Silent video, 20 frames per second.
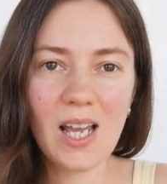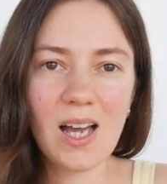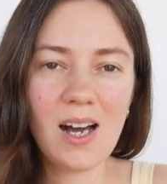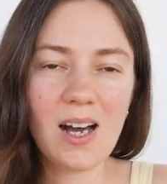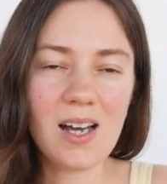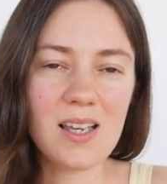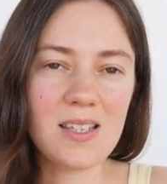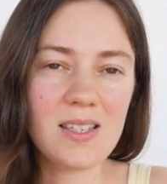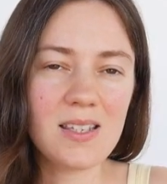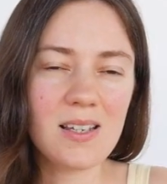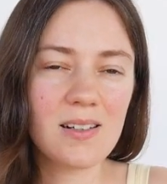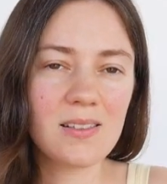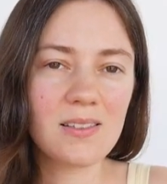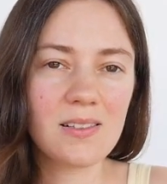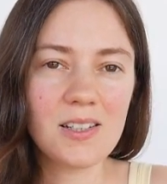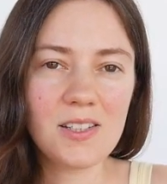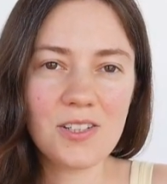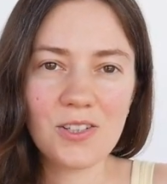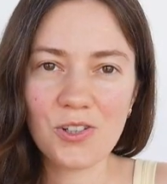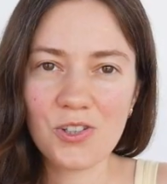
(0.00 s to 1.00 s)
I started
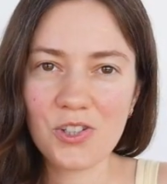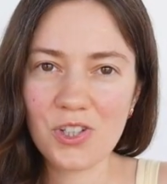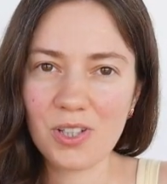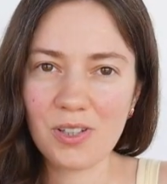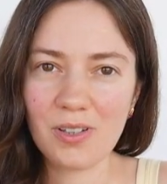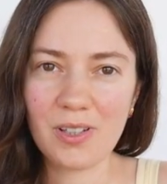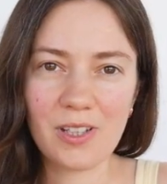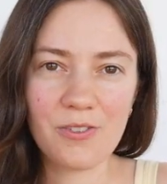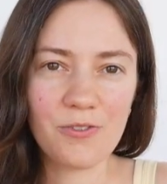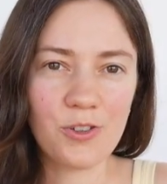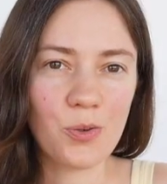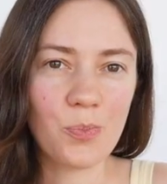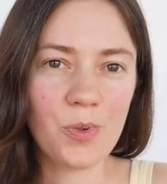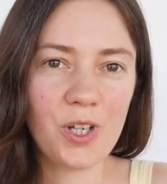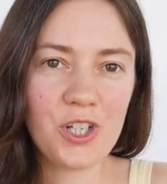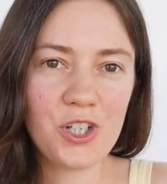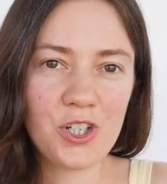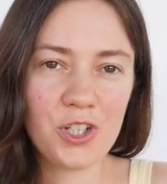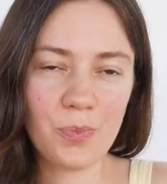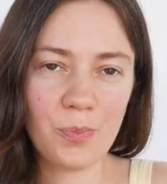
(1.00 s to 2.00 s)
researching the
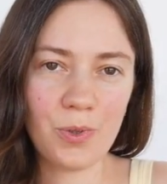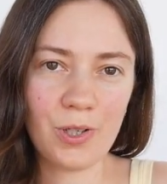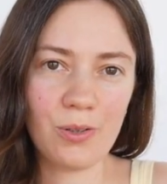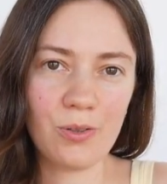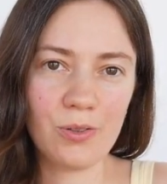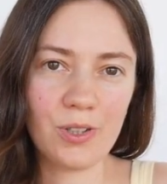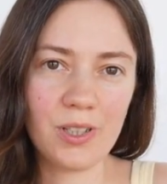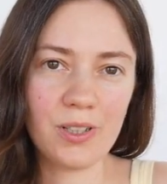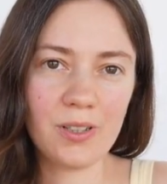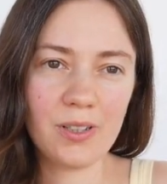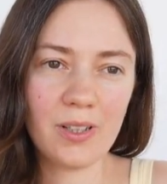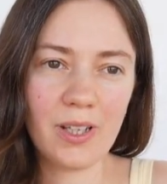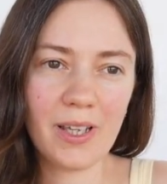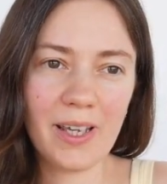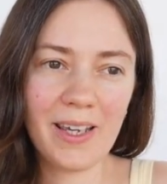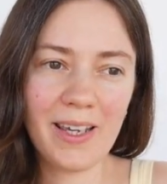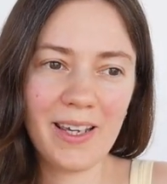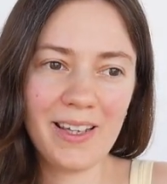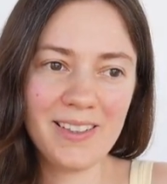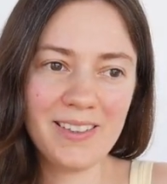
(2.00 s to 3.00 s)
information about it
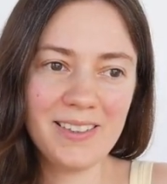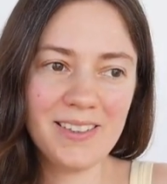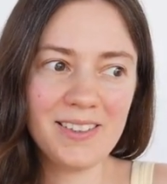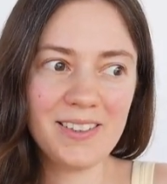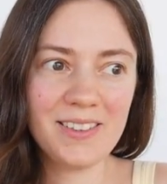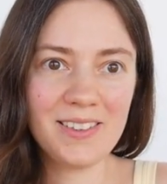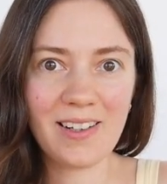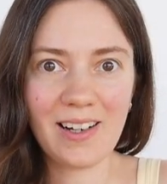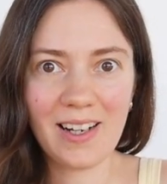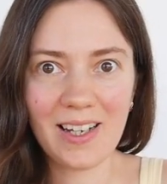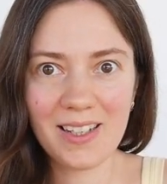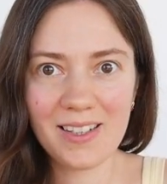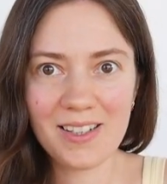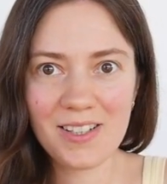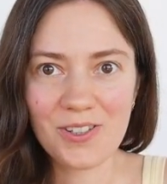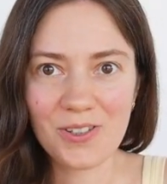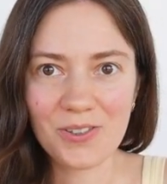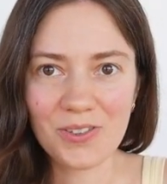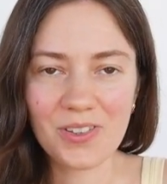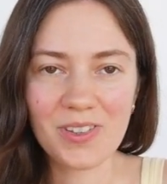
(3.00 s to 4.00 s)
and trying
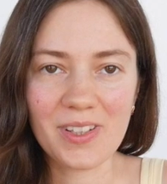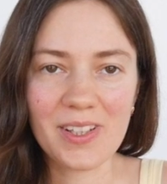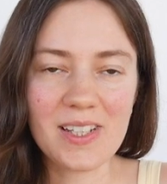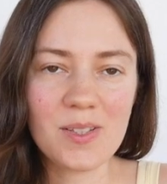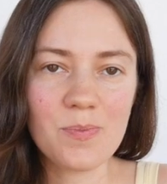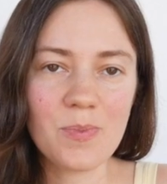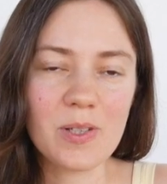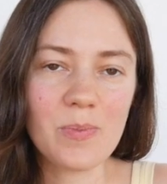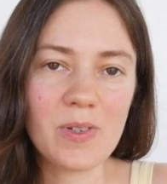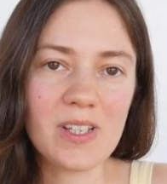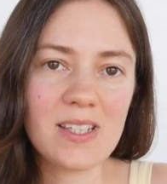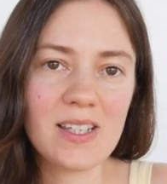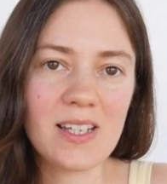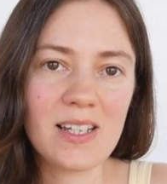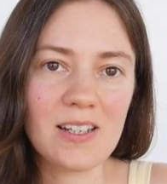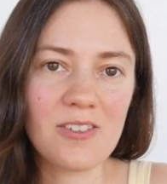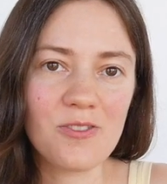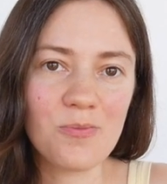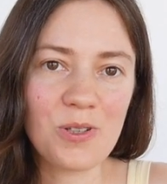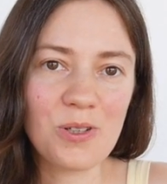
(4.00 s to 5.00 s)
certain things by
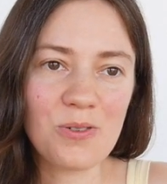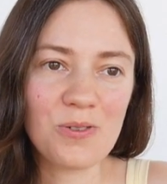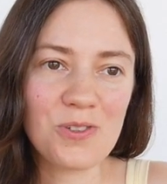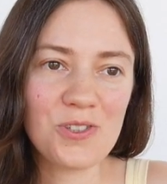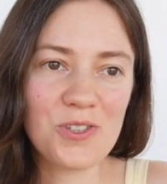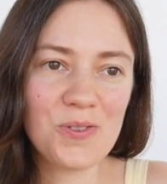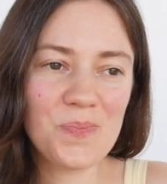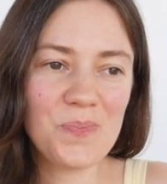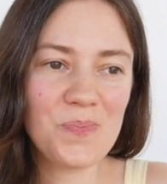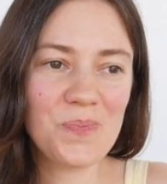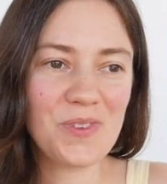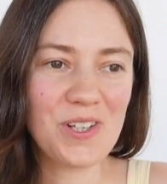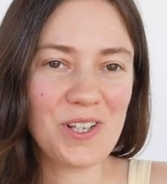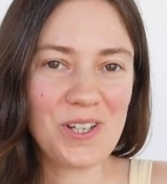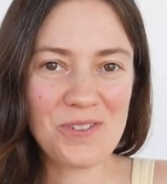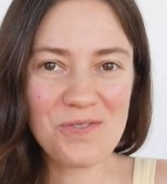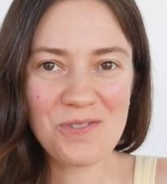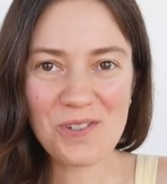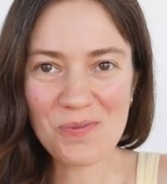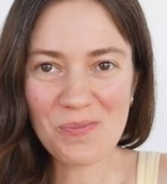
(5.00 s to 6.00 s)
myself, because
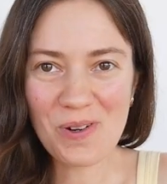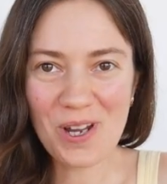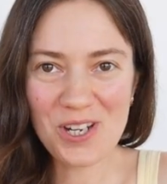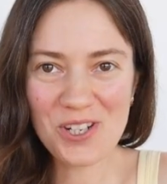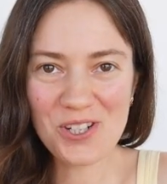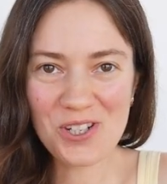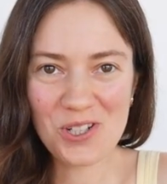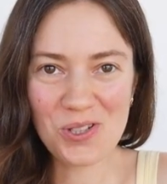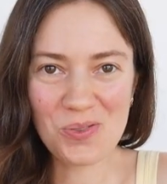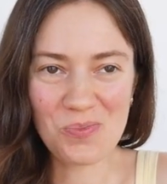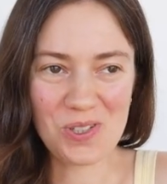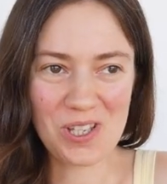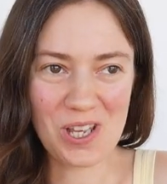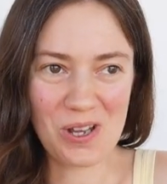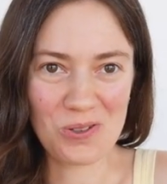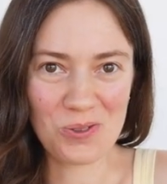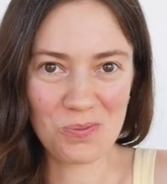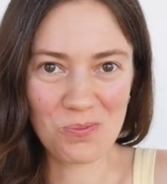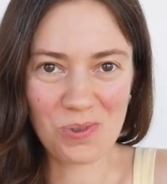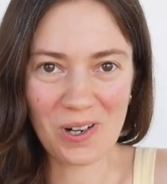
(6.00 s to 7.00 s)
information
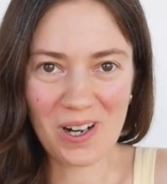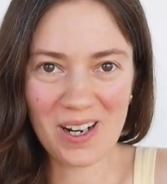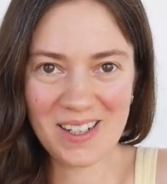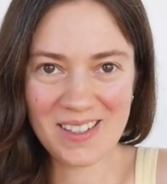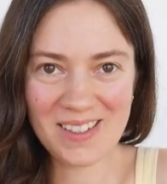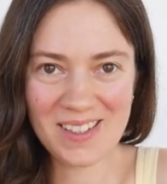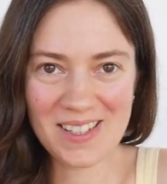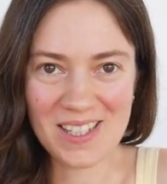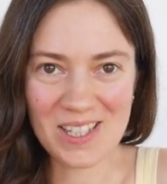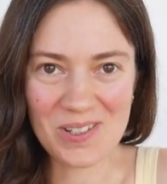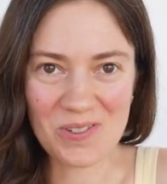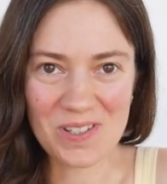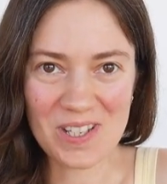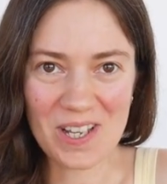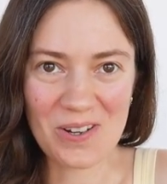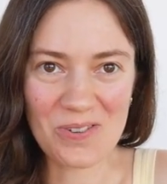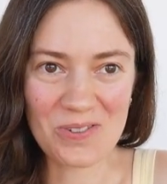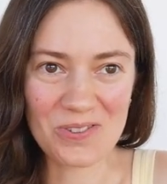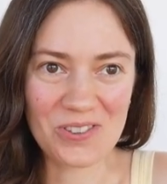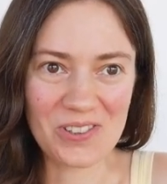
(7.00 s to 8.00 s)
without practice and
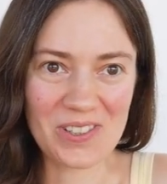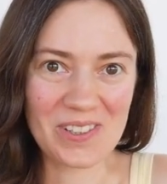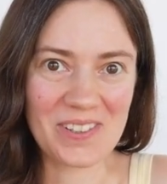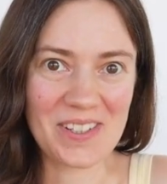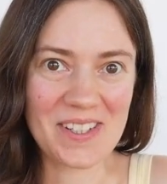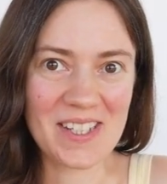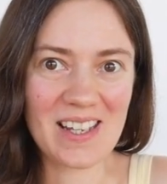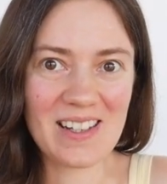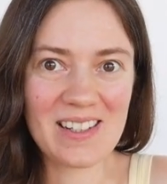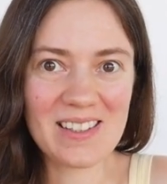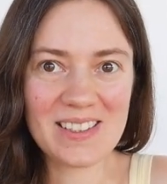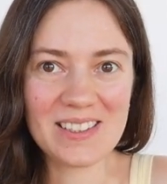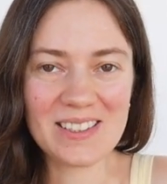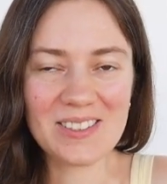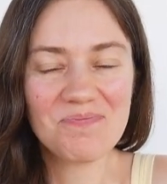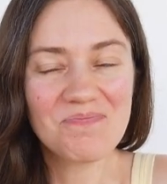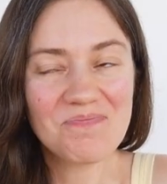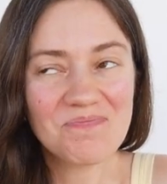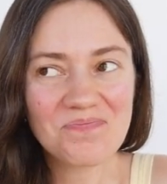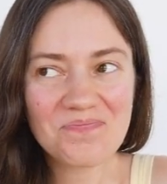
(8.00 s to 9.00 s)
without real results is
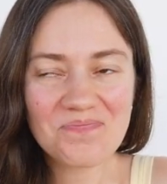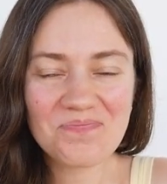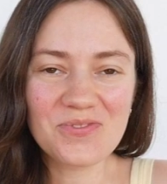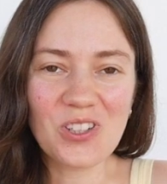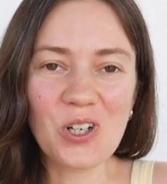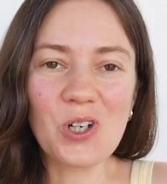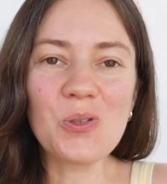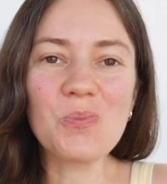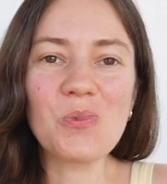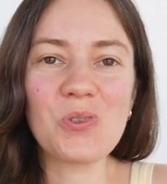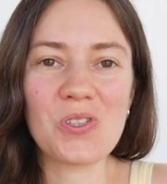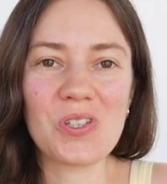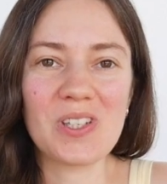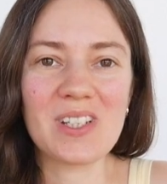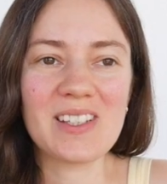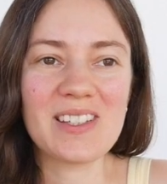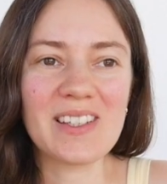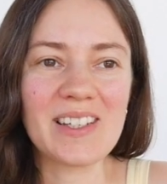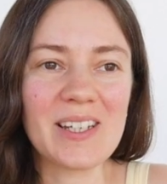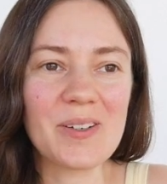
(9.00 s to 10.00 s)
almost
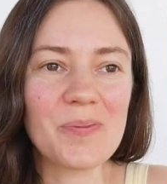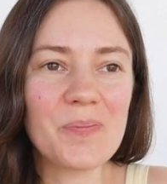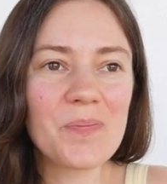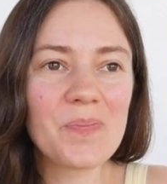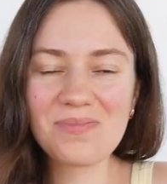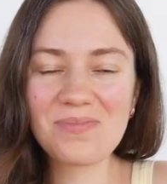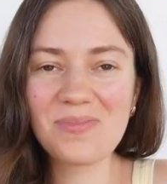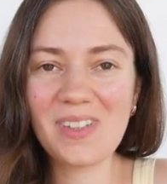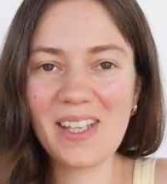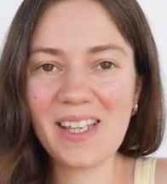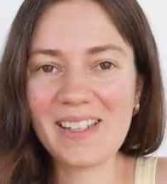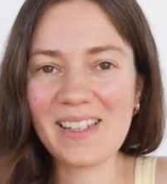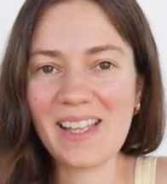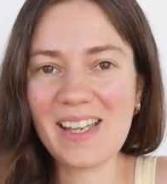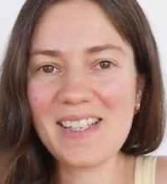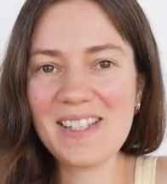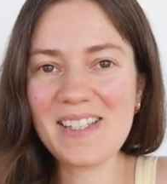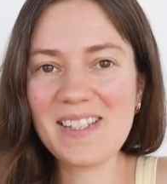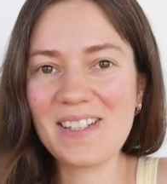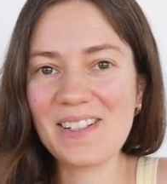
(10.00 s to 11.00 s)
nothing. And
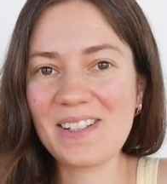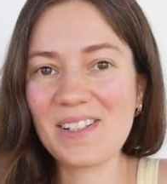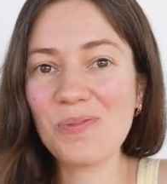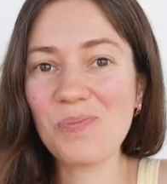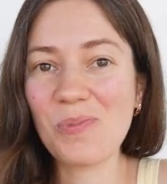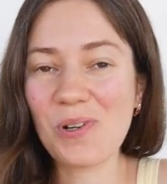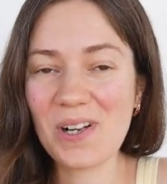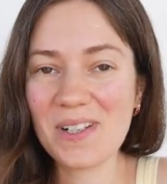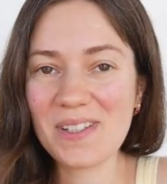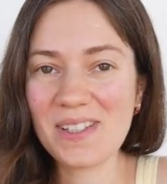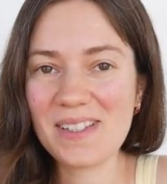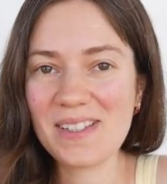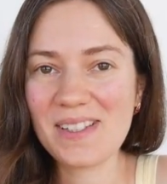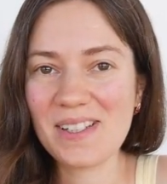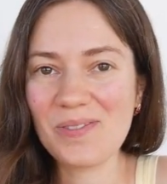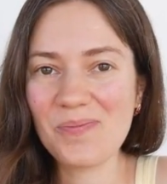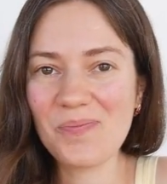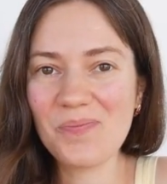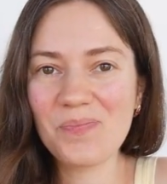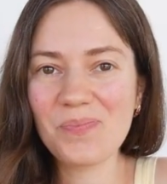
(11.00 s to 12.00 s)
I started
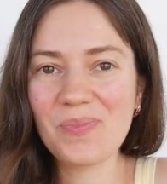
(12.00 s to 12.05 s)
practicing.